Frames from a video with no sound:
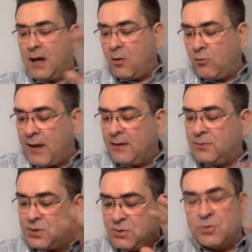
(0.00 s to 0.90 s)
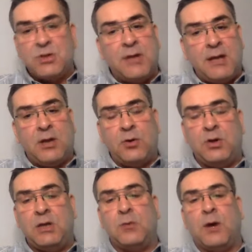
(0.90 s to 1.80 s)
around you. Do they know who
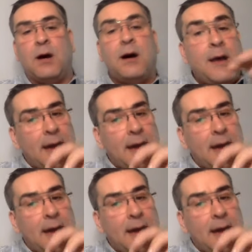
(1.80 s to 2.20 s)
you are?